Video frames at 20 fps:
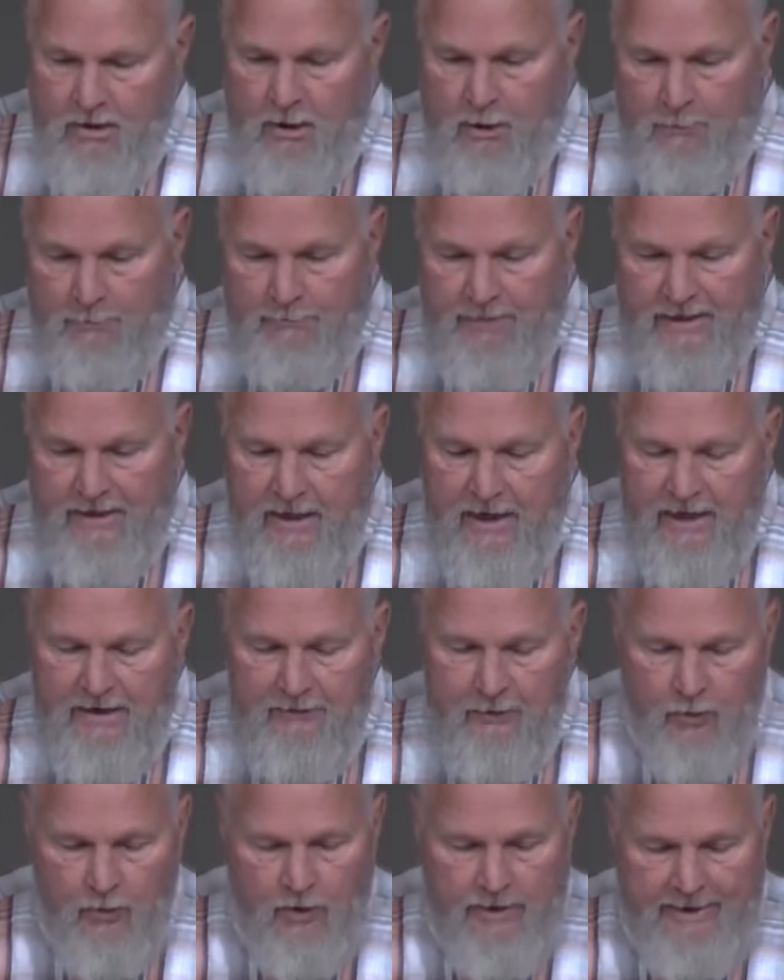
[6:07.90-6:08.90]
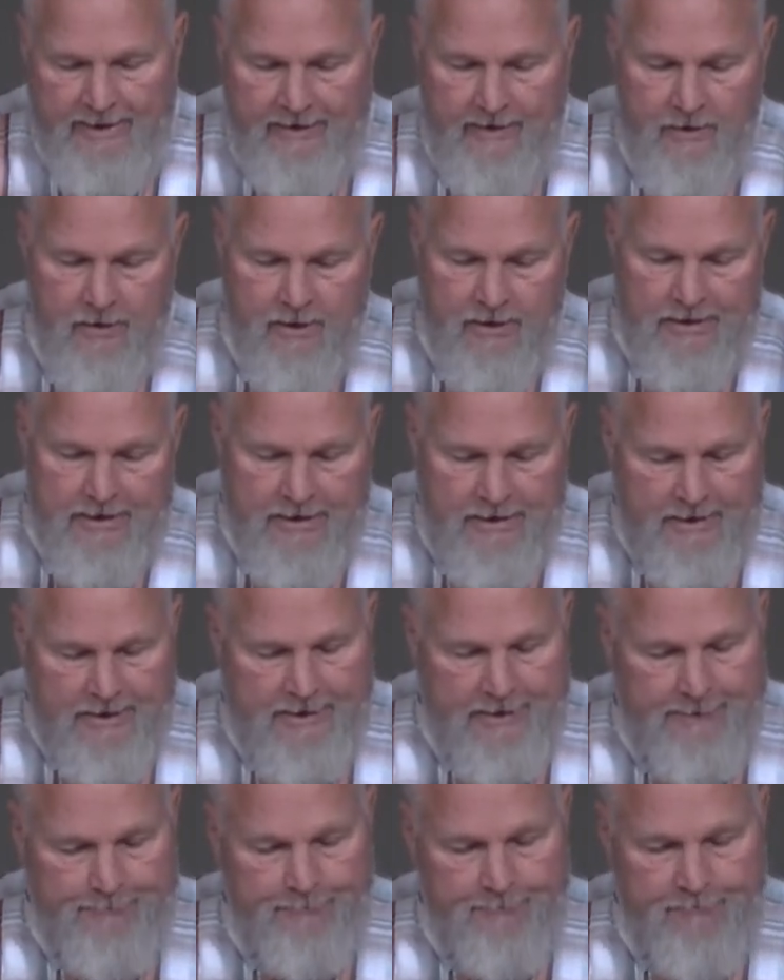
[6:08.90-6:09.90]
But either way,
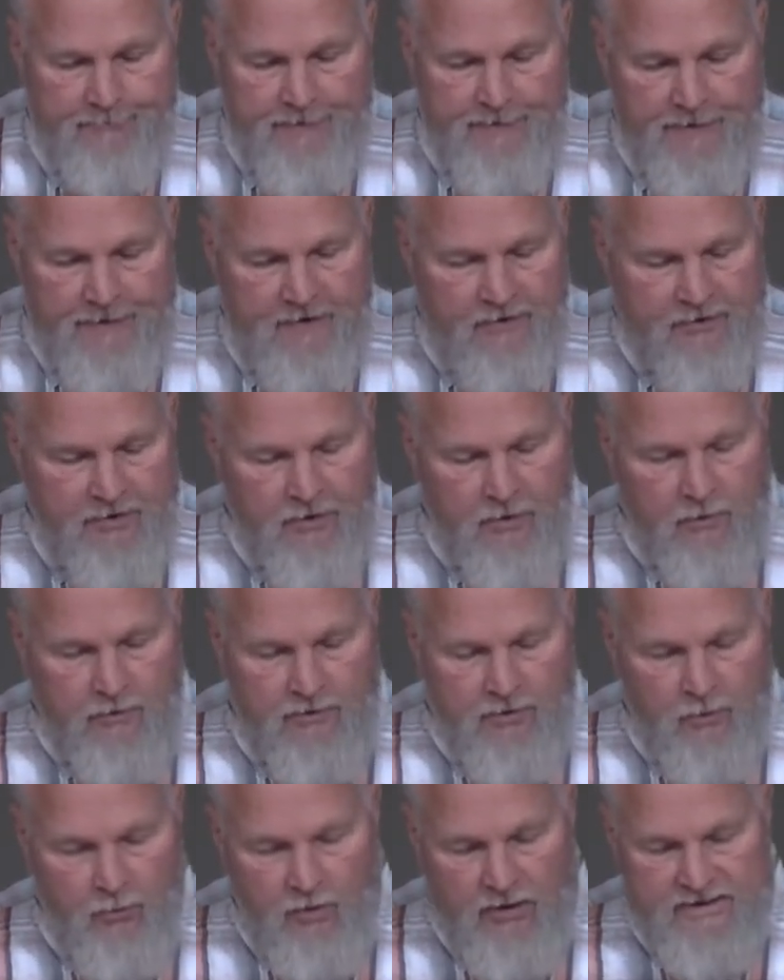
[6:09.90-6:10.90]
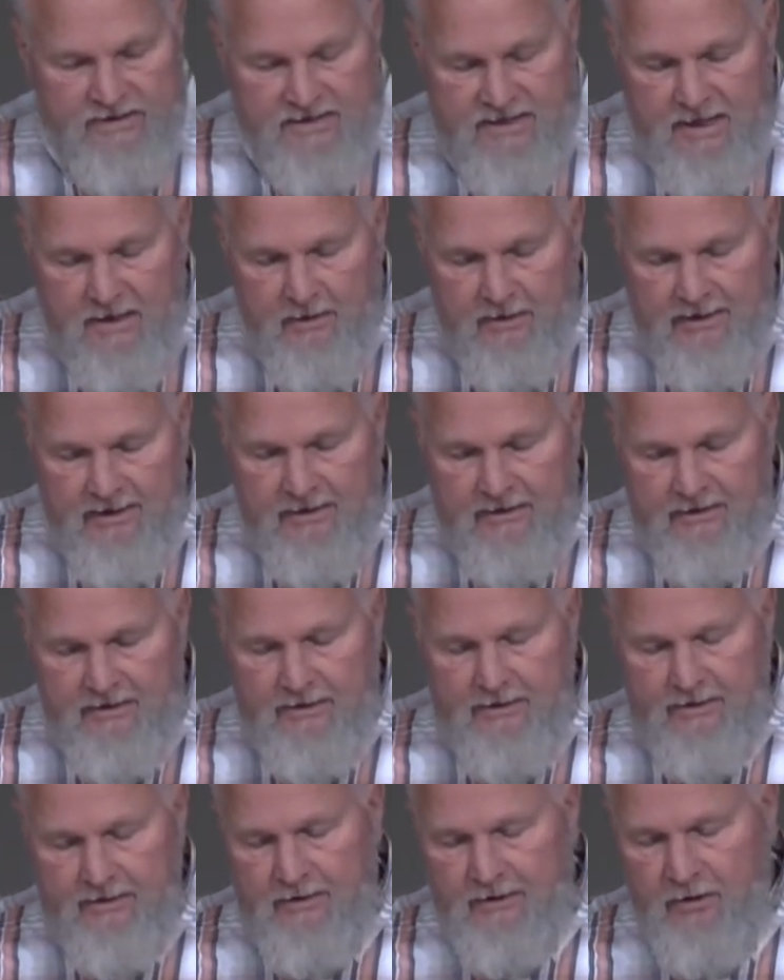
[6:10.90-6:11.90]
there was now
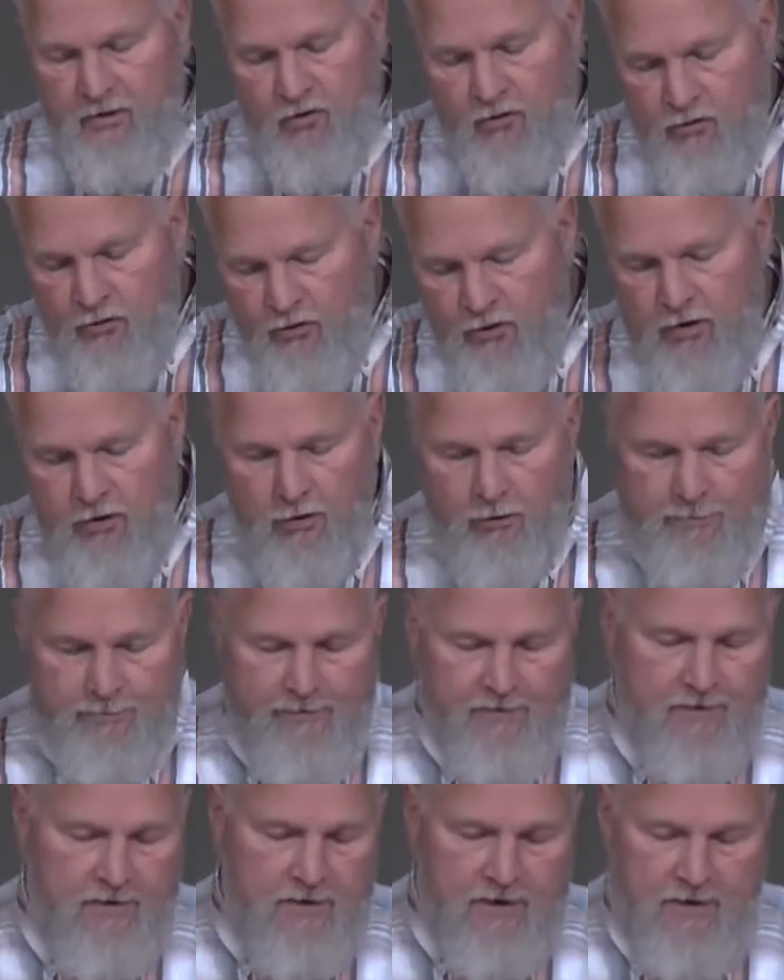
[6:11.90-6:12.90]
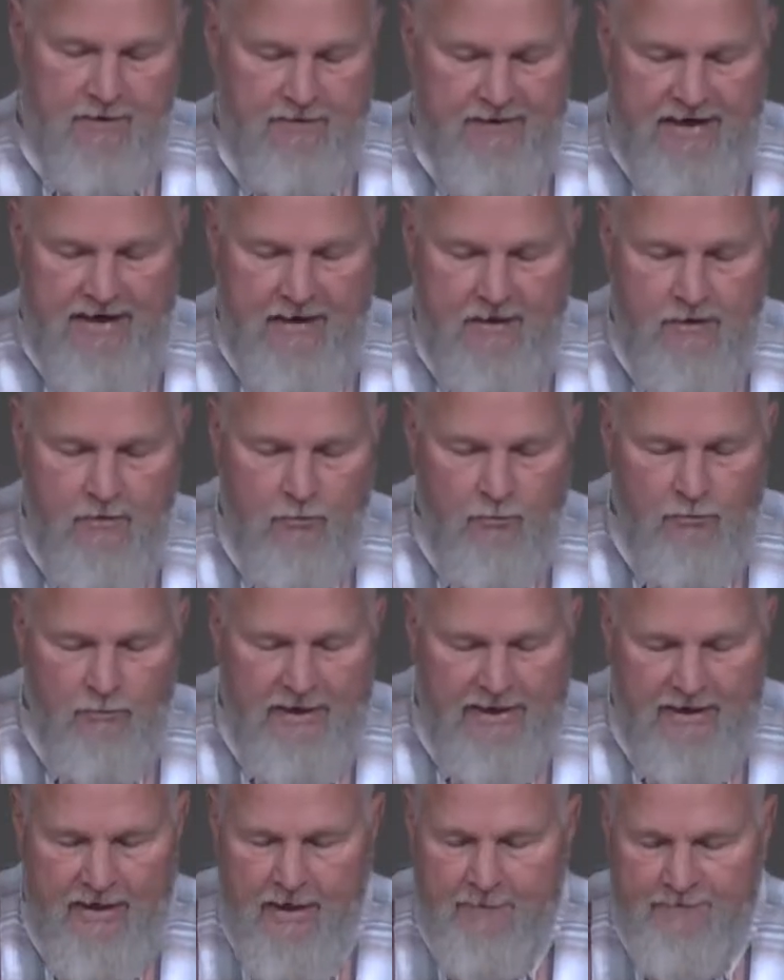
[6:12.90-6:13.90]
a group that
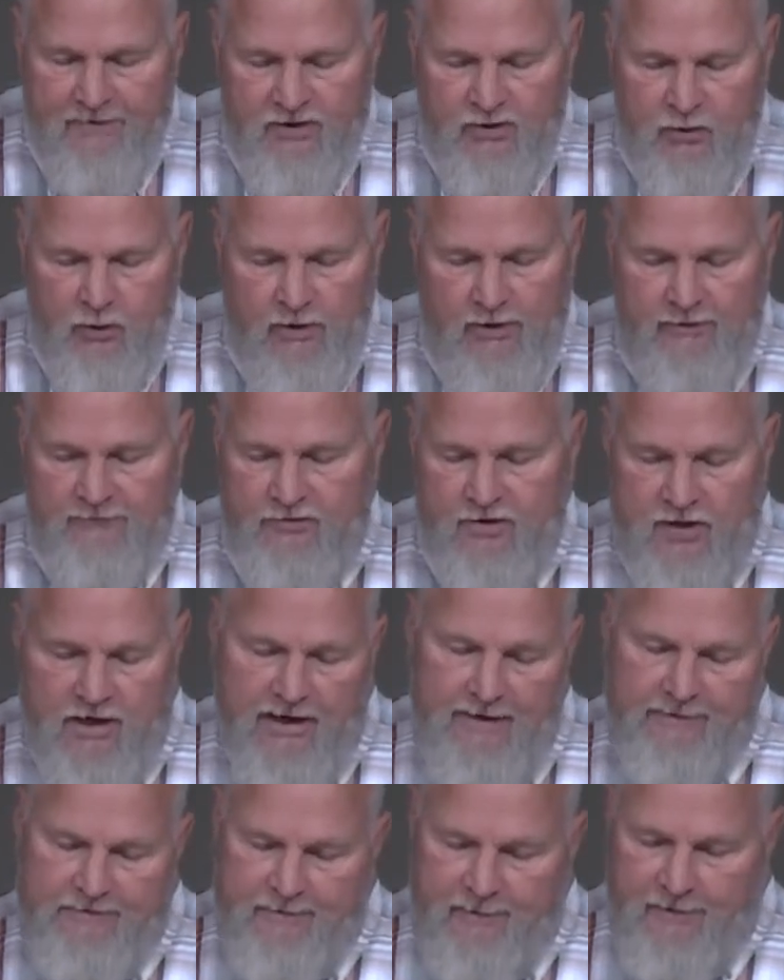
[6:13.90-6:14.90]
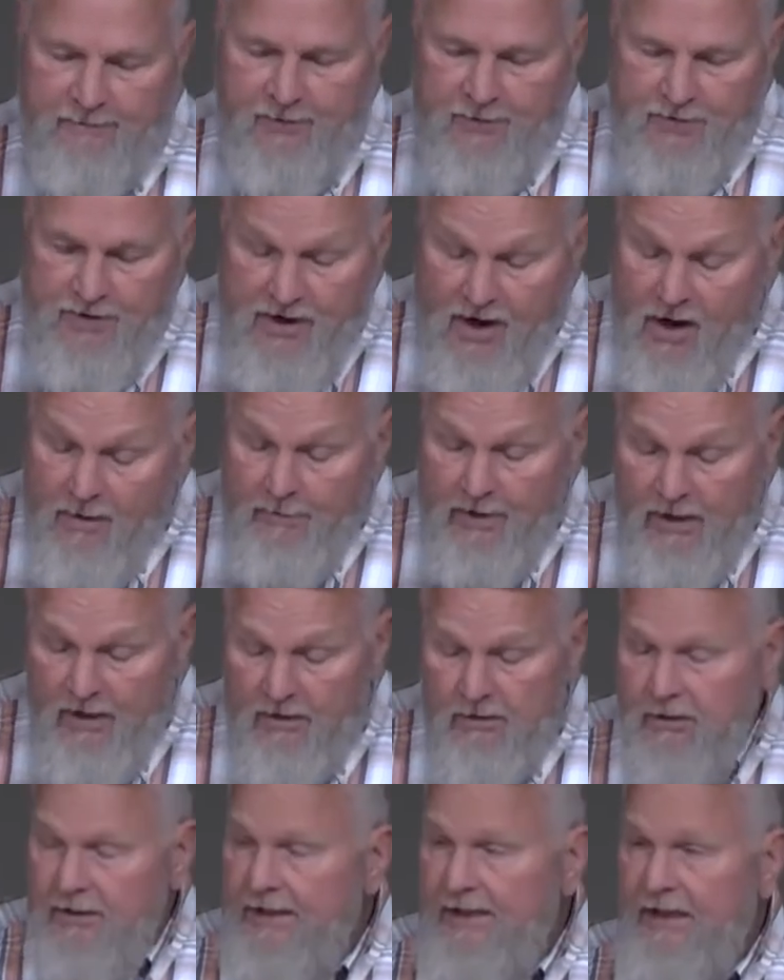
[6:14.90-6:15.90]
made up the 12 tribes, but
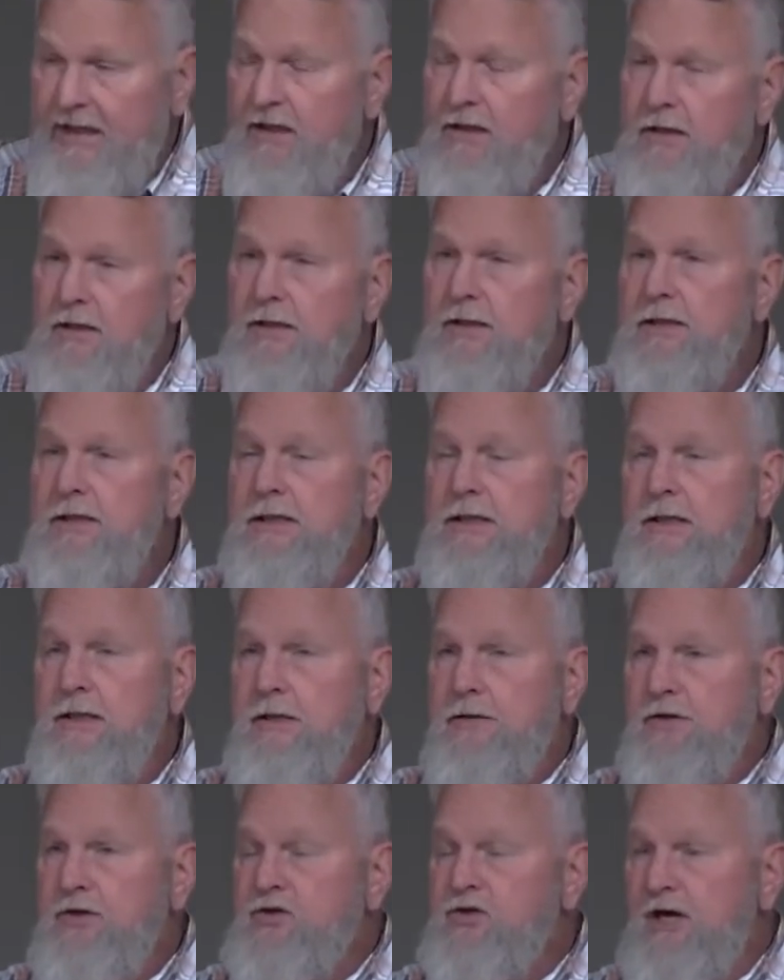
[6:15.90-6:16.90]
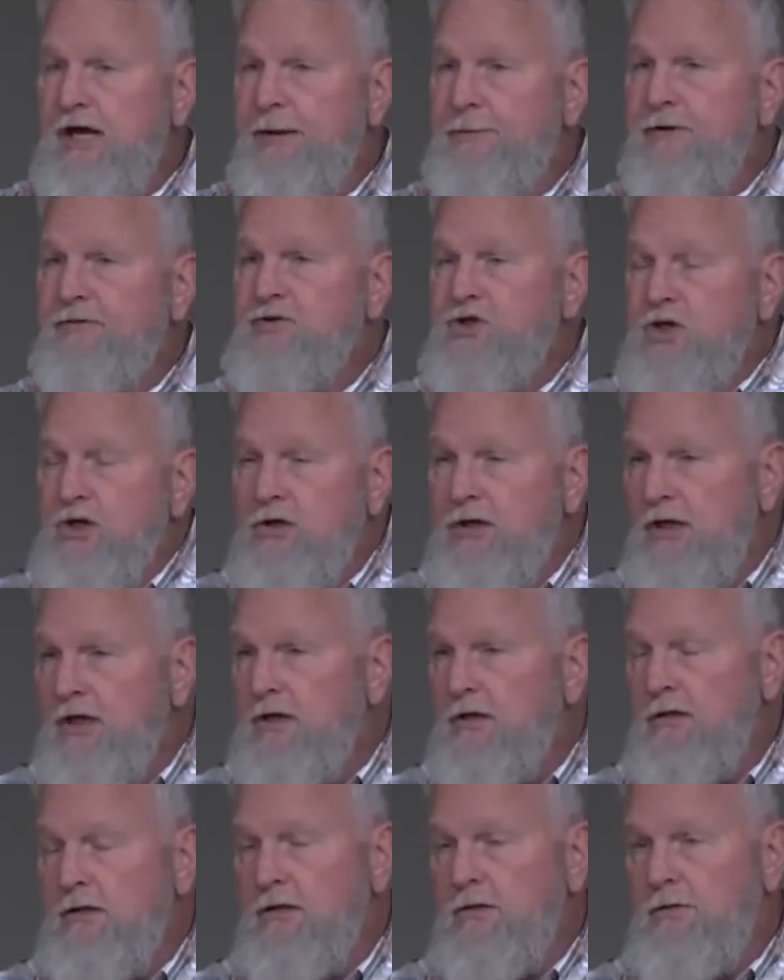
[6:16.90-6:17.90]
predominantly the tribe of Judah,
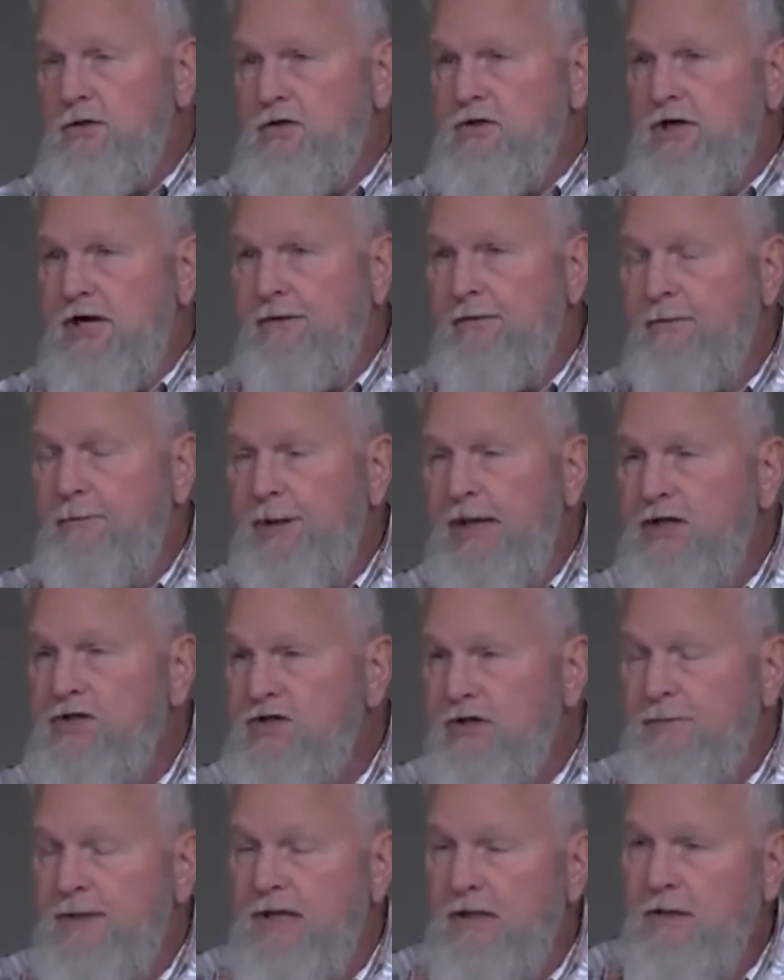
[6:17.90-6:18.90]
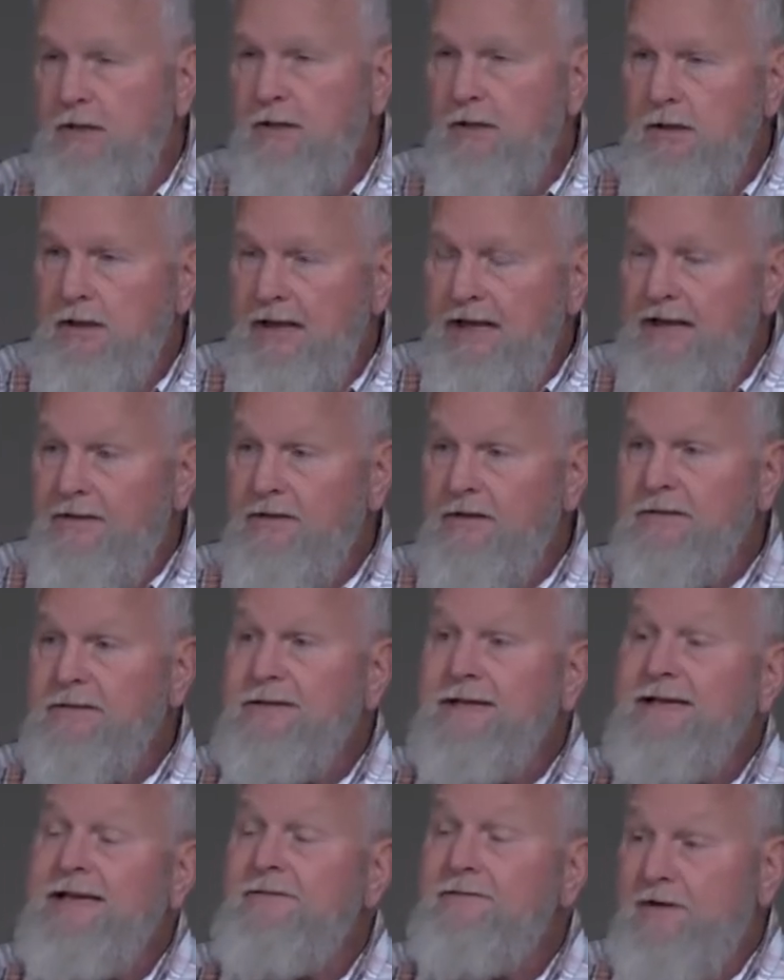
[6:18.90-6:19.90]
the tribe of Benjamin, and the
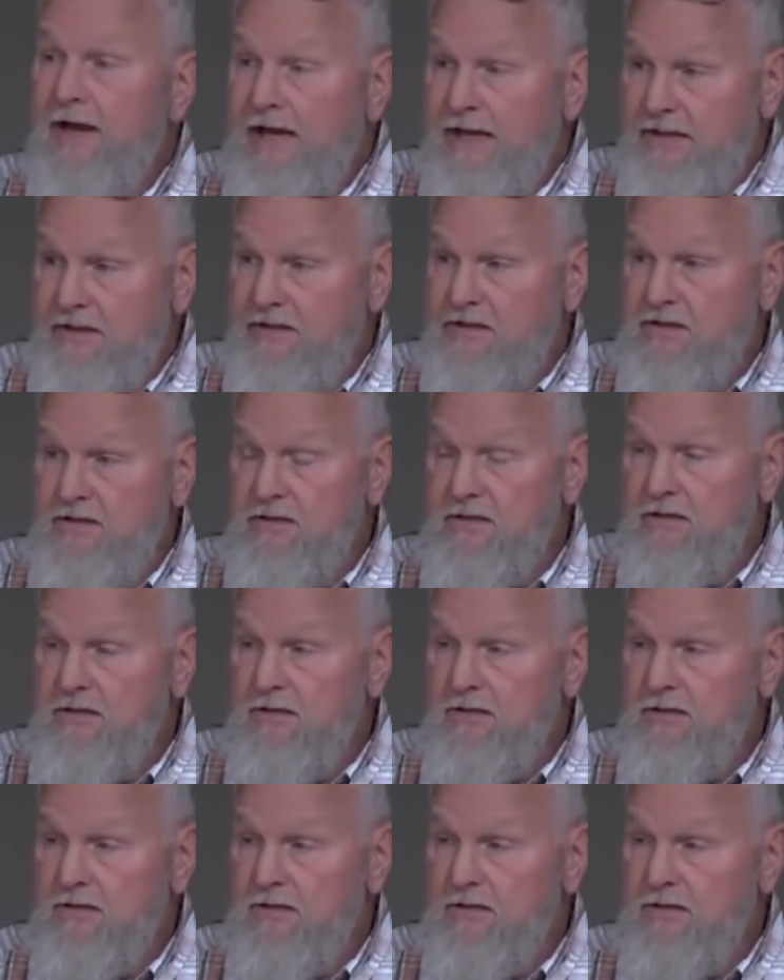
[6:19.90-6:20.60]
Levites